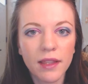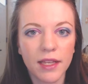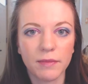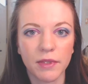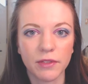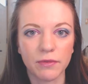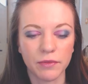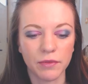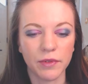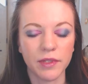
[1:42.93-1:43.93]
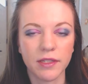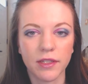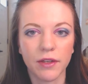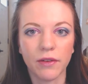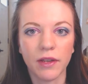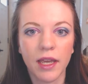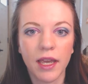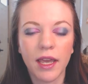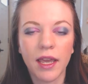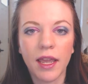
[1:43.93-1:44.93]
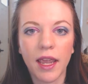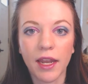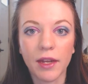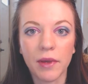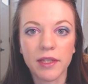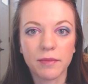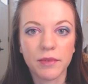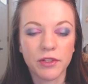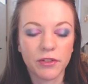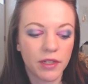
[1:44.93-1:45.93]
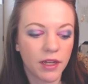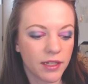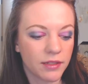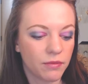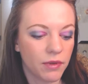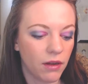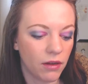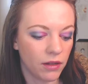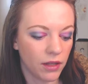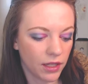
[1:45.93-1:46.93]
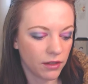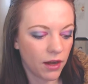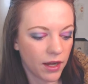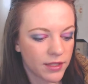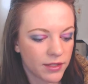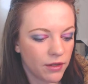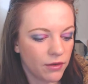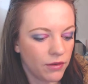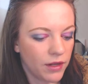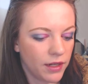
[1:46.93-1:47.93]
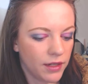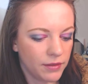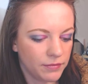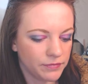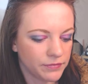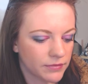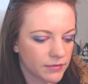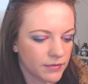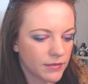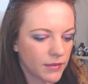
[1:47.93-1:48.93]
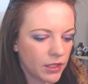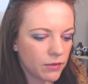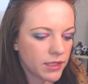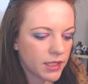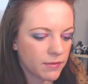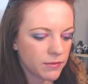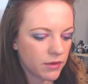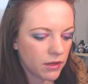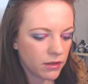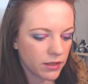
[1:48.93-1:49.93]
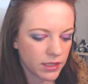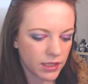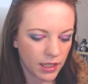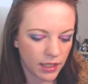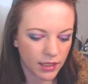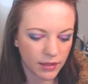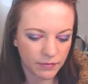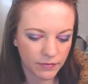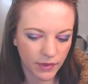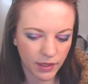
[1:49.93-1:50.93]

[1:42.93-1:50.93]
last month's was ruined. So anyways, I'm going to show you guys what all I got. So um, it always comes with all this like